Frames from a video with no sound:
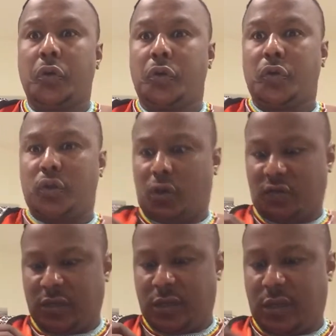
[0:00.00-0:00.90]
to
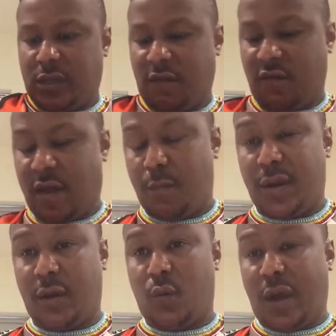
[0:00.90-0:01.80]
soften the
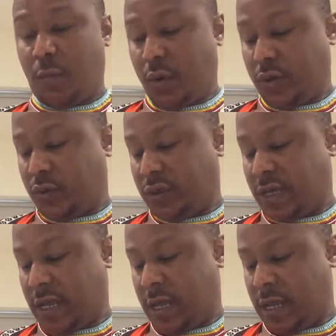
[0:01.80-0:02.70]
fabric where I'm going to
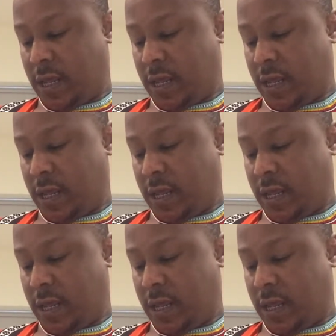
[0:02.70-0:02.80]
tie.